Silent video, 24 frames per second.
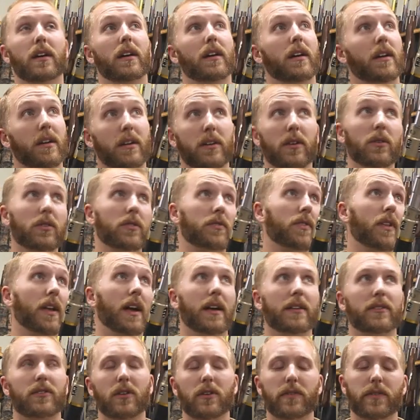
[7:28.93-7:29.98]
a goose
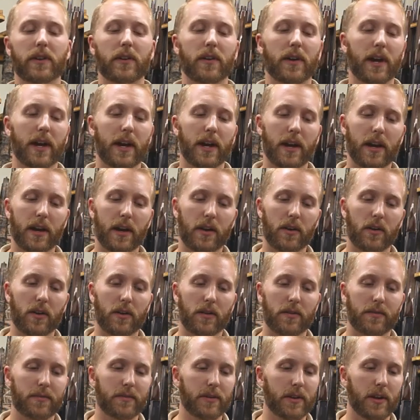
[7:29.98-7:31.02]
flies over your head,
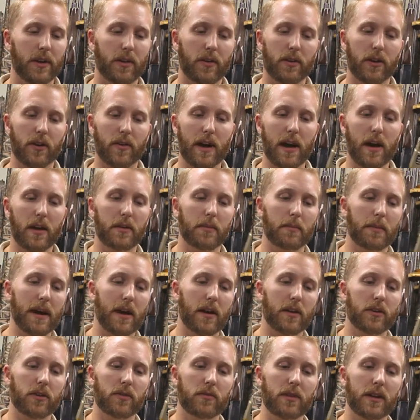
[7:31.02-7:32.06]
or you know, you're out and
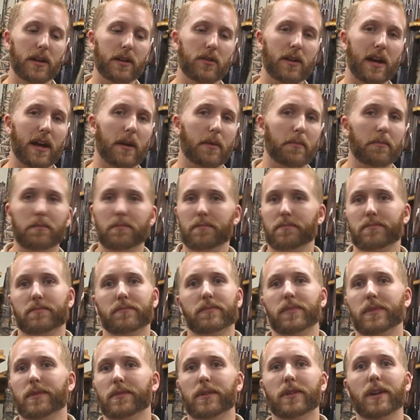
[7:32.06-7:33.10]
about and you
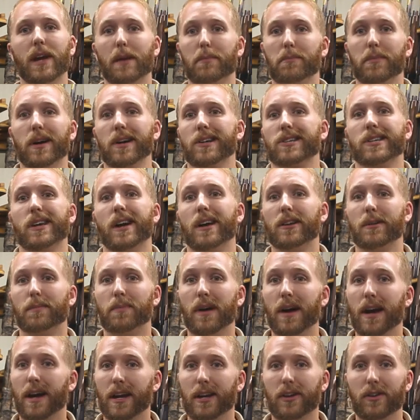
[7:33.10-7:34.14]
got buckshot in your
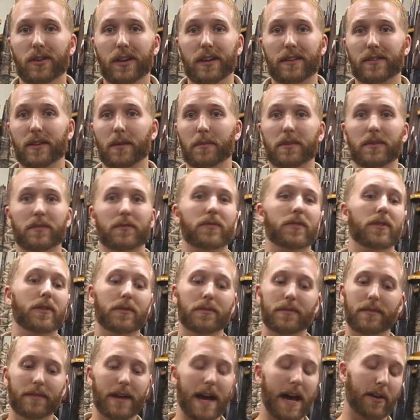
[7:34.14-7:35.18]
pocket, you need something
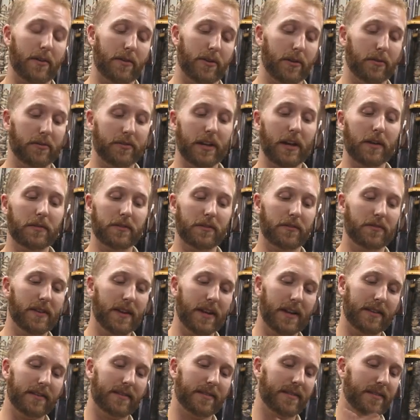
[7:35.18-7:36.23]
for, I don't know,
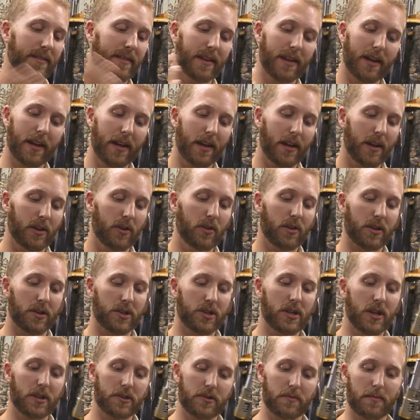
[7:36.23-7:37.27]
self-defense, you can
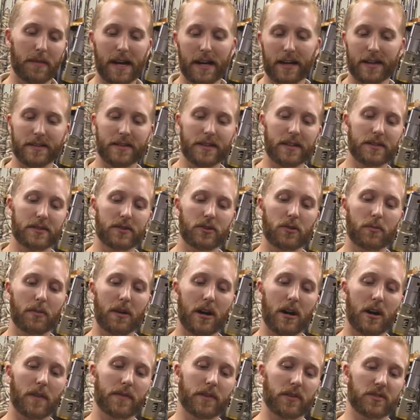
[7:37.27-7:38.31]
shut your magazine tube
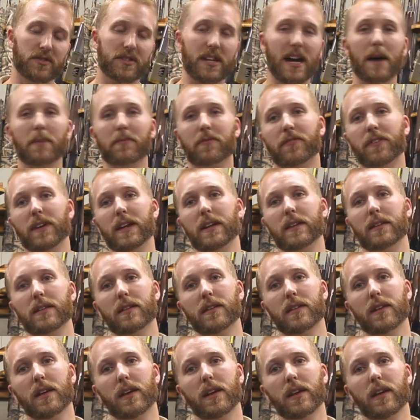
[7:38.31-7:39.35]
off. It'll stop
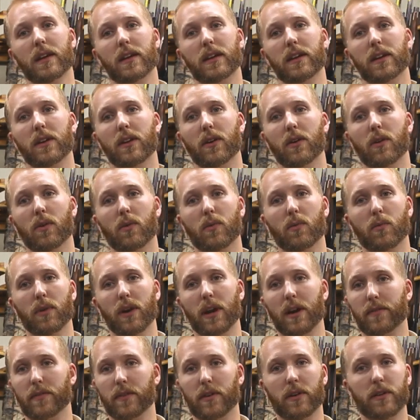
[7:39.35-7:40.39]
feeding, you know,
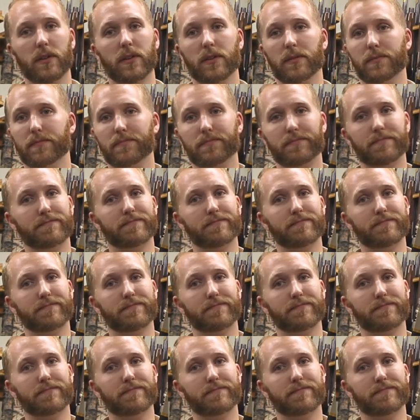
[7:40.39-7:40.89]
whatever other